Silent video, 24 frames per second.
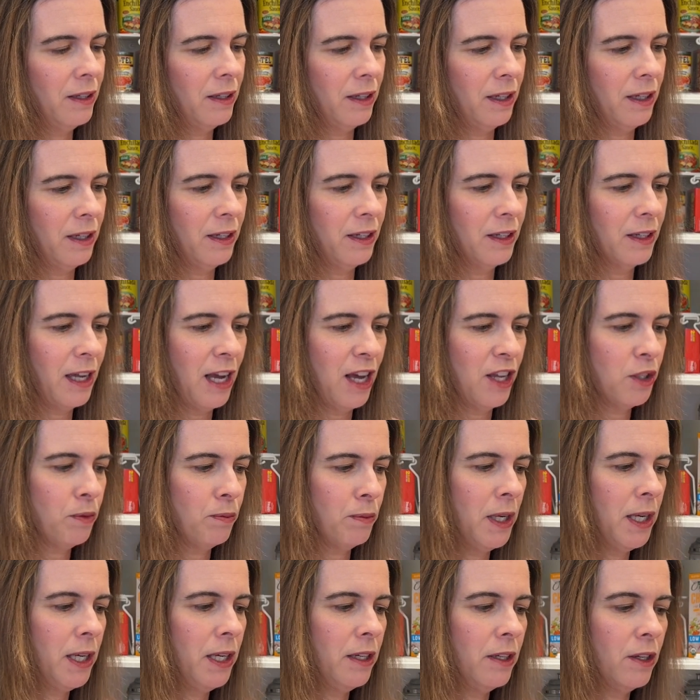And it has
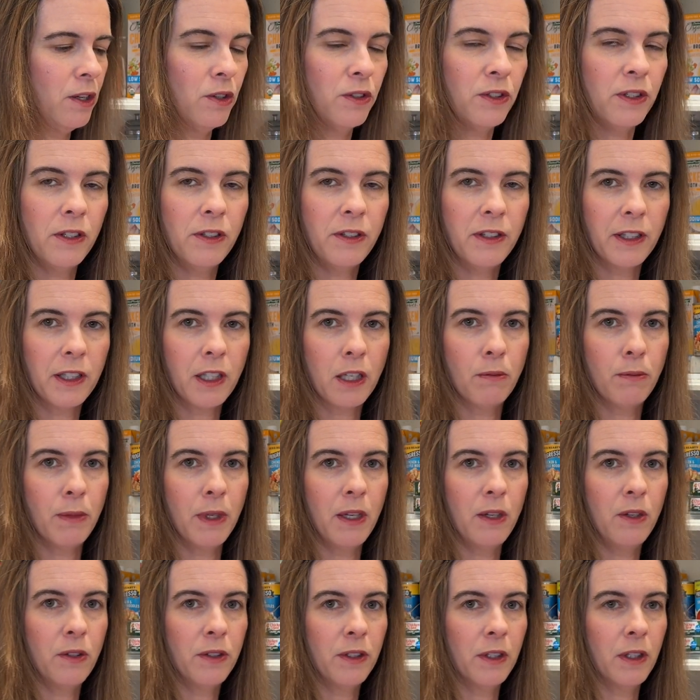many uses. It can
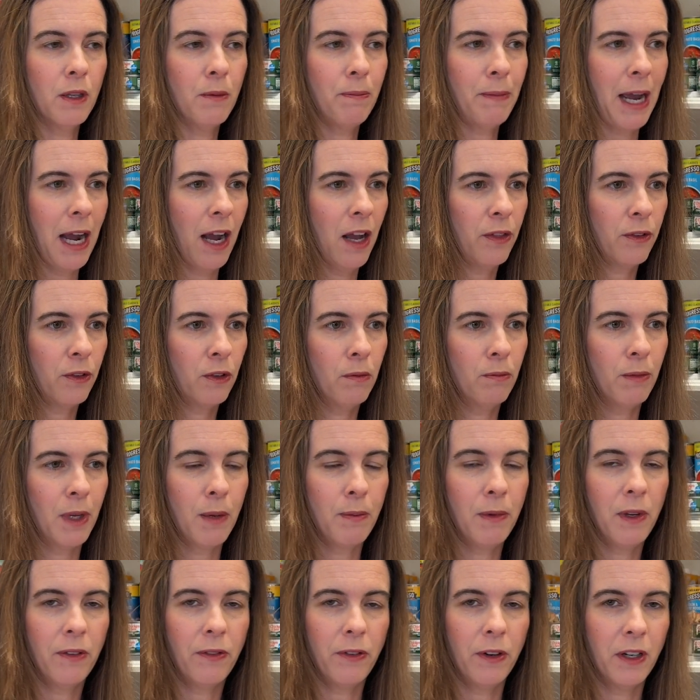be used in the bathroom,
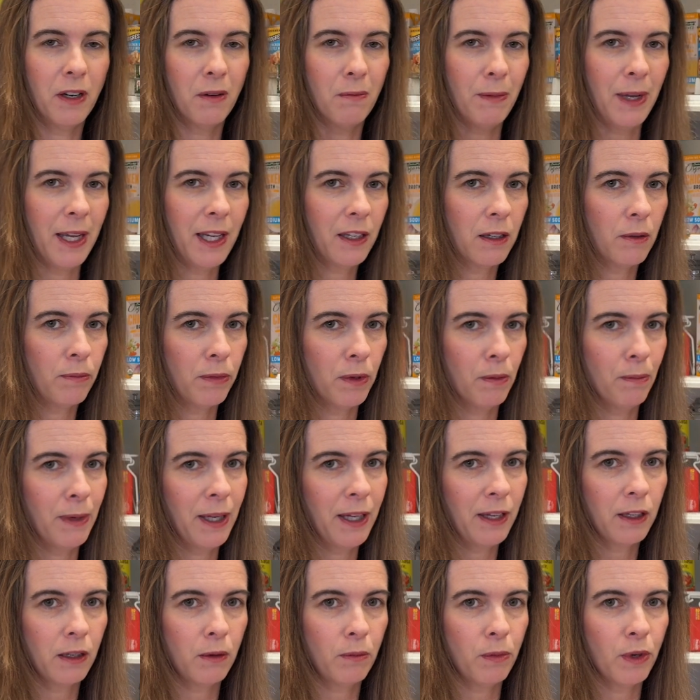maybe for your makeup or
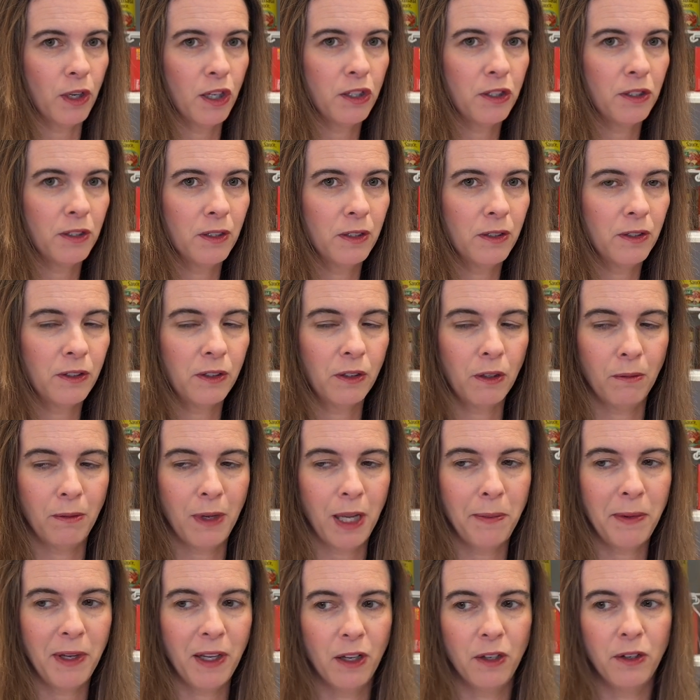makeup brushes, or
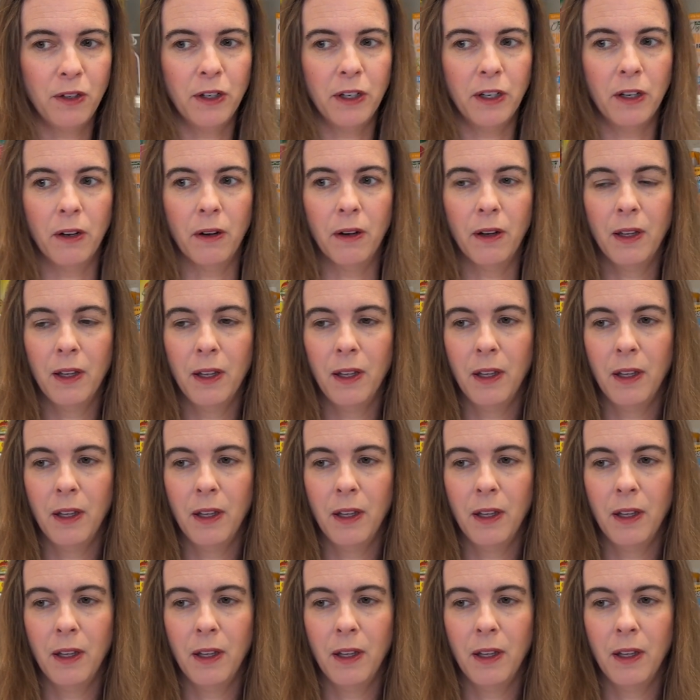maybe under your